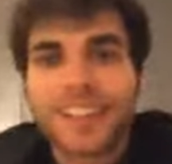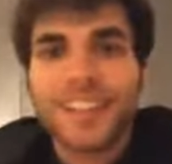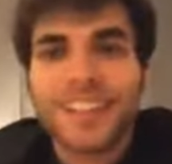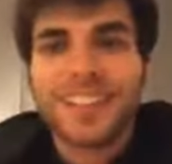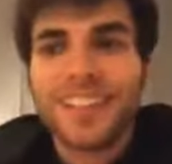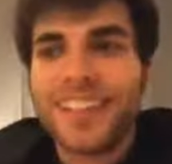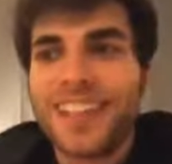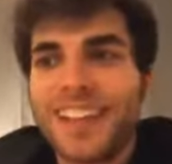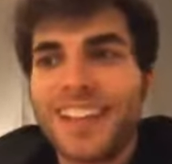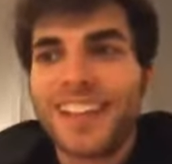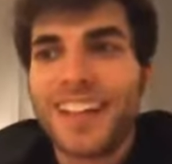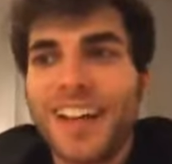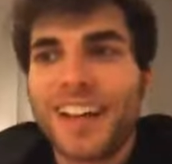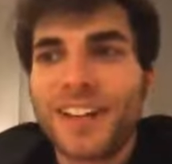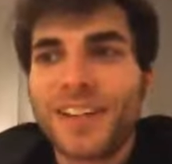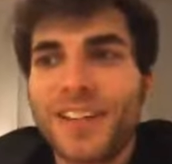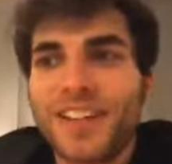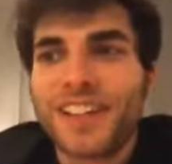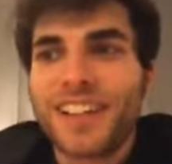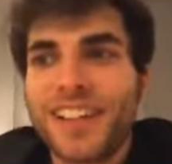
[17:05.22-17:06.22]
to the
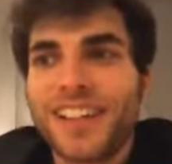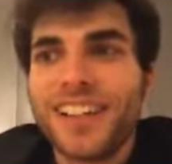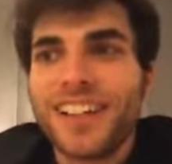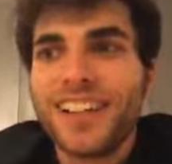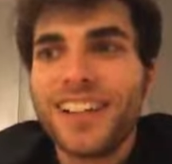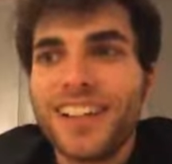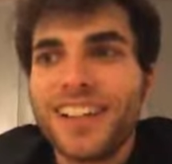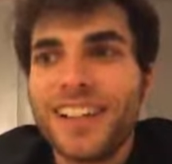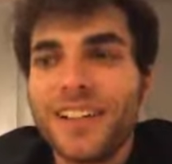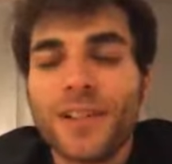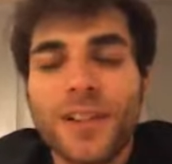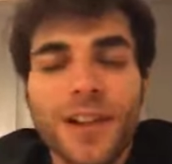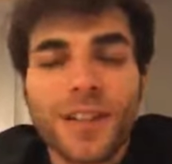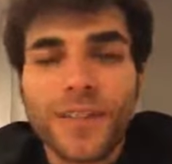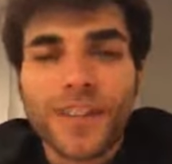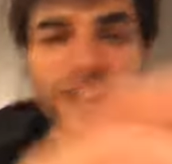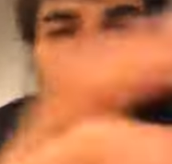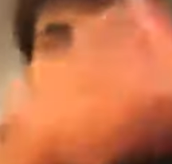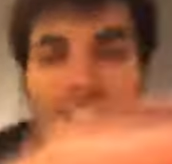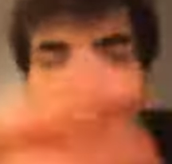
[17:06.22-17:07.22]
country, or not
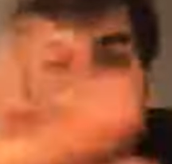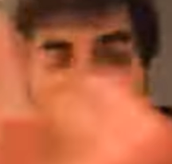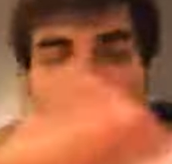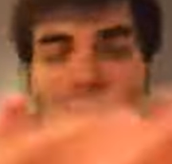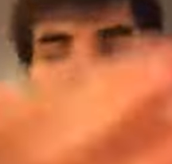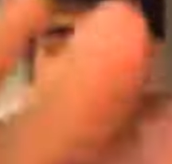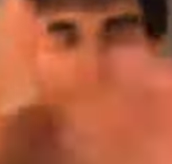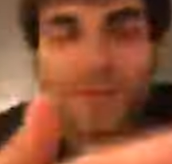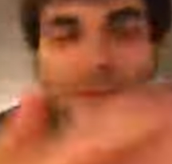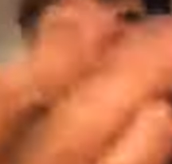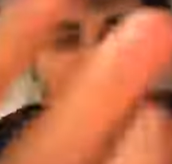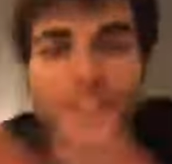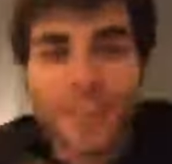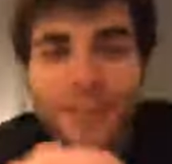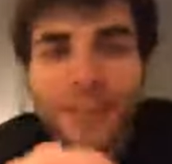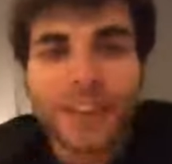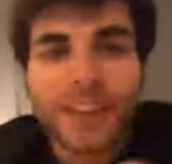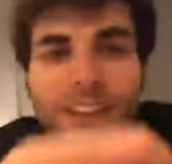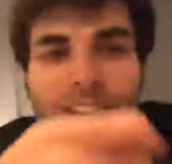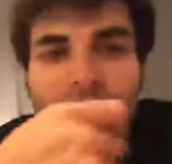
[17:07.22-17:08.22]
vaccine, without
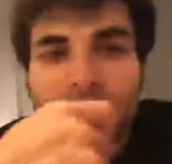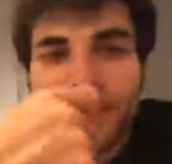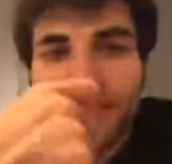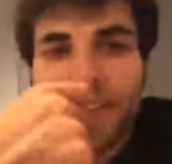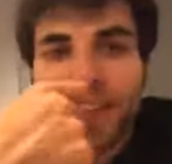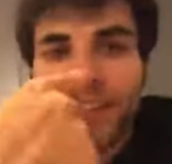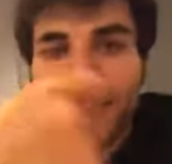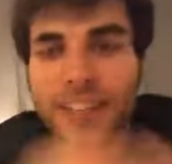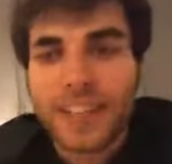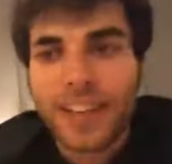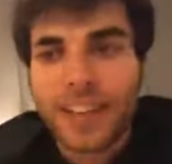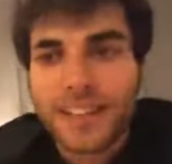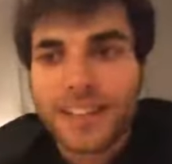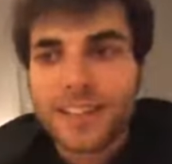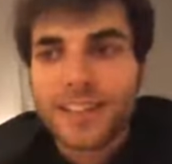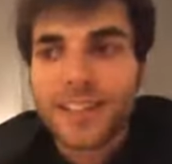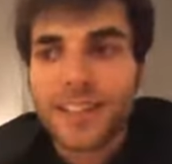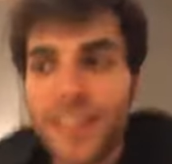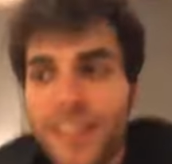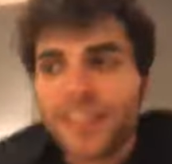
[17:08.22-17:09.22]
getting the test.
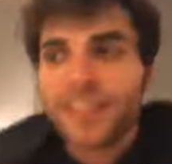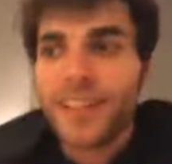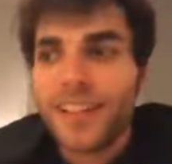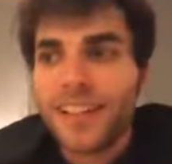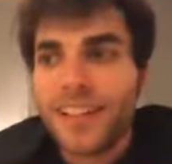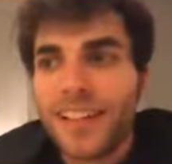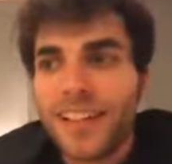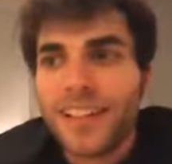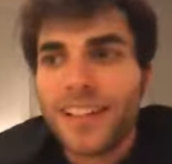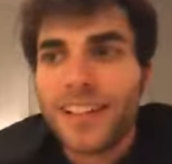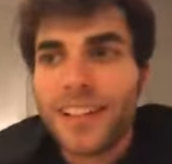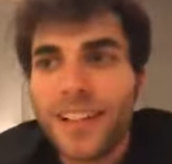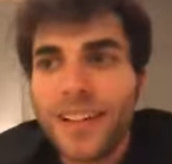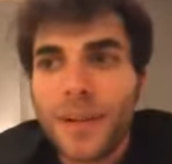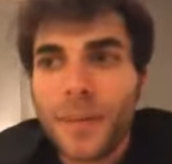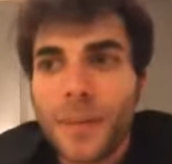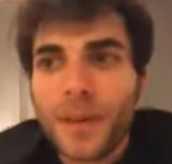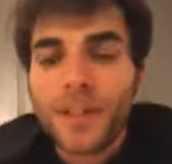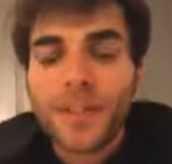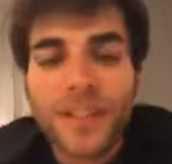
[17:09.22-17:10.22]

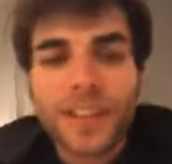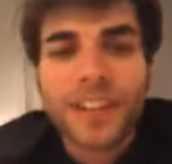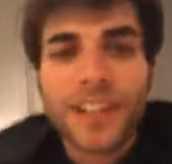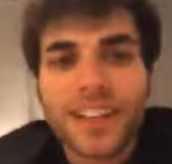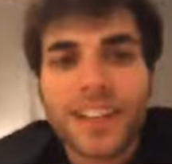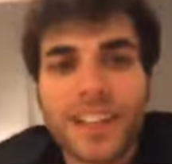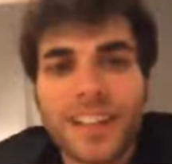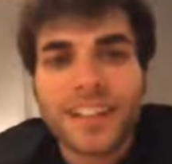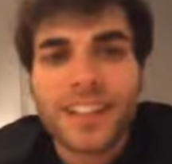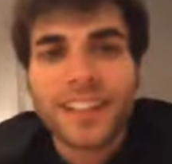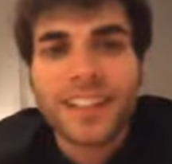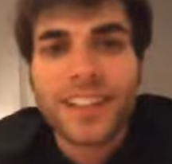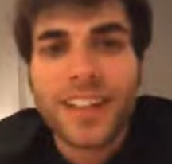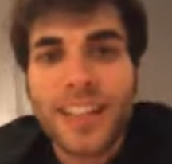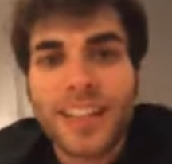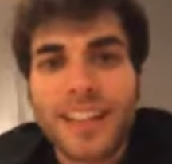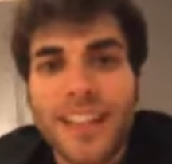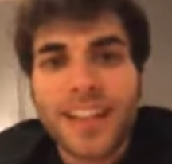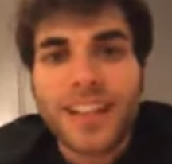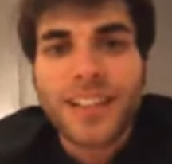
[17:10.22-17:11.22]
But if I didn't get
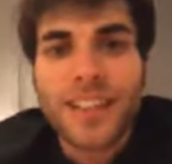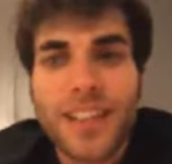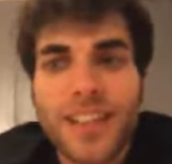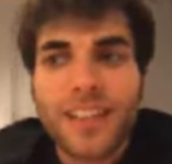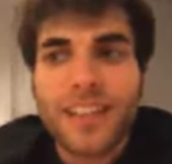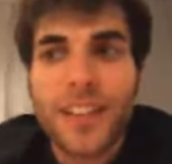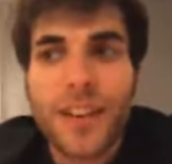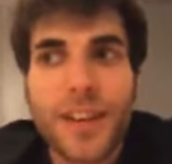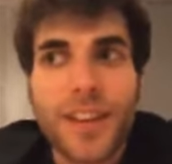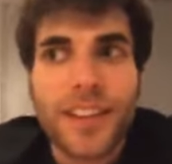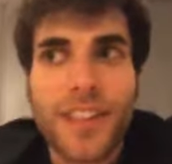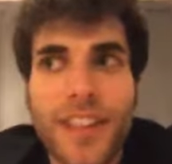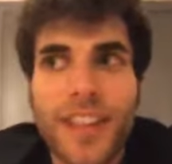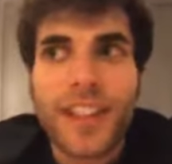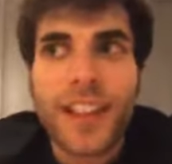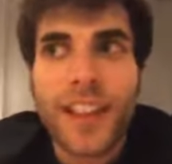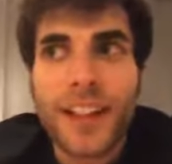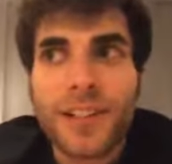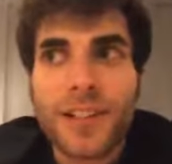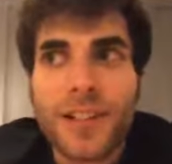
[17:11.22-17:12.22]
tested, they'll
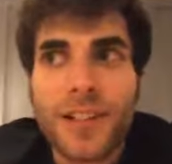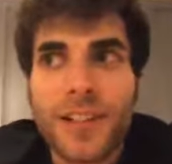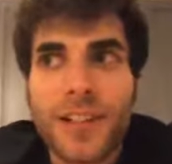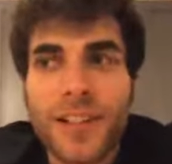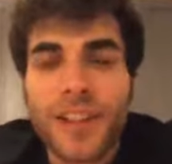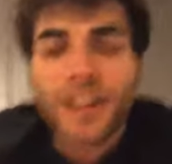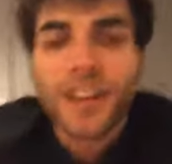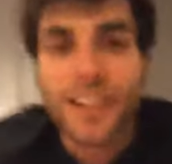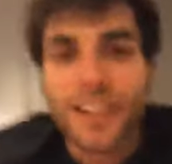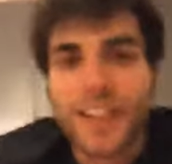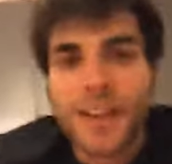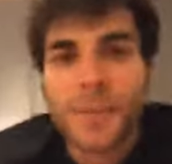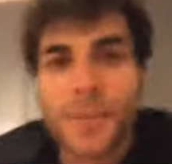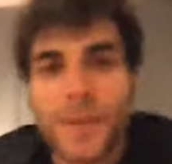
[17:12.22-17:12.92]
actually not allow me to